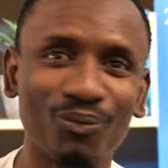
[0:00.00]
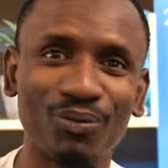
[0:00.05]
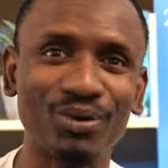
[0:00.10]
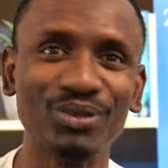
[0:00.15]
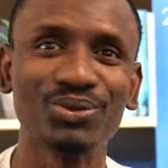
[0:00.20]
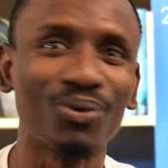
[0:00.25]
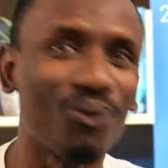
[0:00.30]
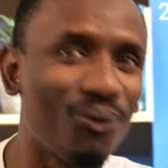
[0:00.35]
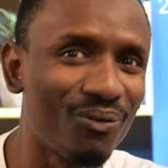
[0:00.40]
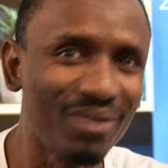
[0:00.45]

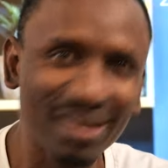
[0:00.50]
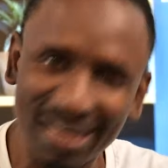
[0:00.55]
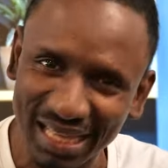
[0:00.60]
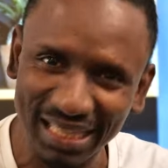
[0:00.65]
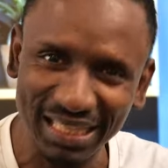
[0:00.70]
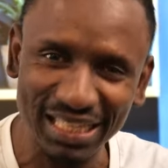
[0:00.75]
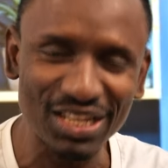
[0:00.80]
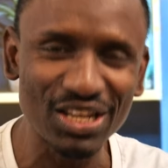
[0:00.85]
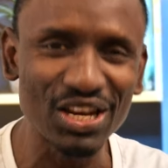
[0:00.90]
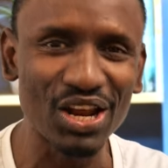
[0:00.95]
was
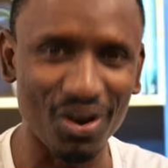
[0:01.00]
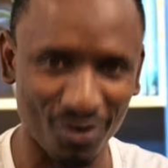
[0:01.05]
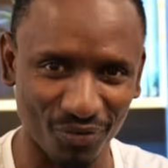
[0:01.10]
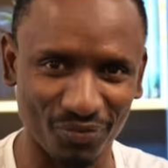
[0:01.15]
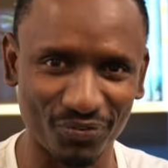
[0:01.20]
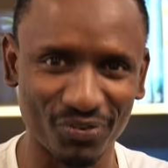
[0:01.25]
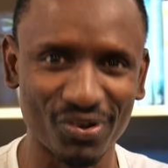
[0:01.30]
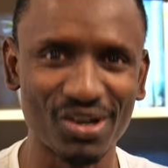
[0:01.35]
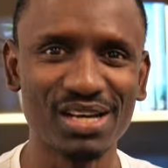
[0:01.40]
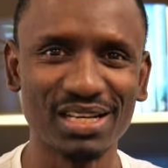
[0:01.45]
only
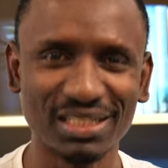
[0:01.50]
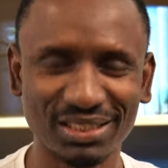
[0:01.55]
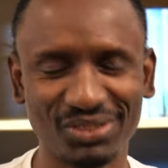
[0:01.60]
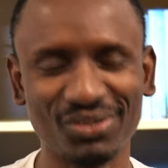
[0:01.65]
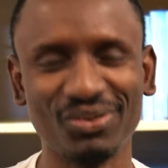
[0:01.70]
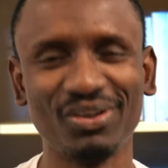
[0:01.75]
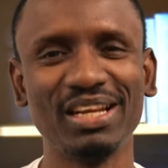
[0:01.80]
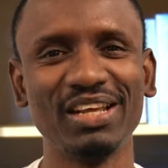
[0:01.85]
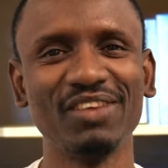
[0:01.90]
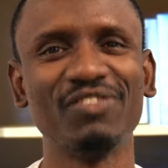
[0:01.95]
enough
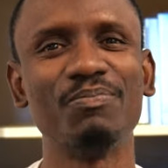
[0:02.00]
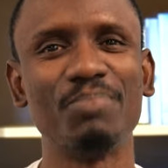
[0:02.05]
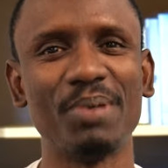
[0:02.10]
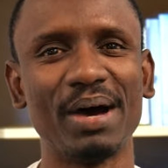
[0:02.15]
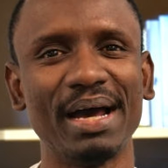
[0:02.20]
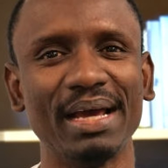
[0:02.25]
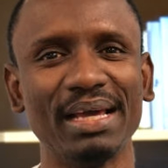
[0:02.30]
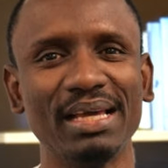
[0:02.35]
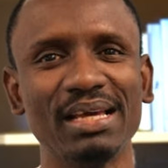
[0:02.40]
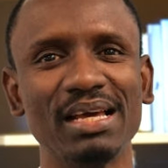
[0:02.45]
to live
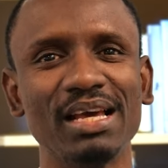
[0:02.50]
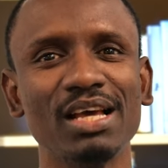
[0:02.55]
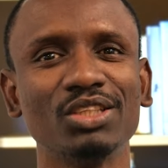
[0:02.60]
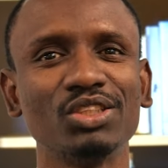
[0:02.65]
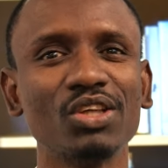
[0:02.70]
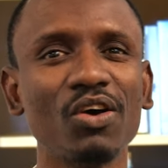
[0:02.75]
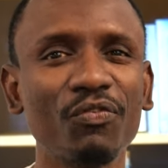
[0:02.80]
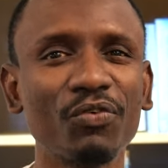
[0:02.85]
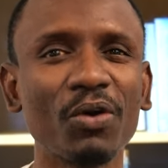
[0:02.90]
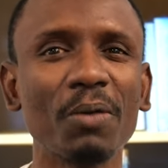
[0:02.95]
by. So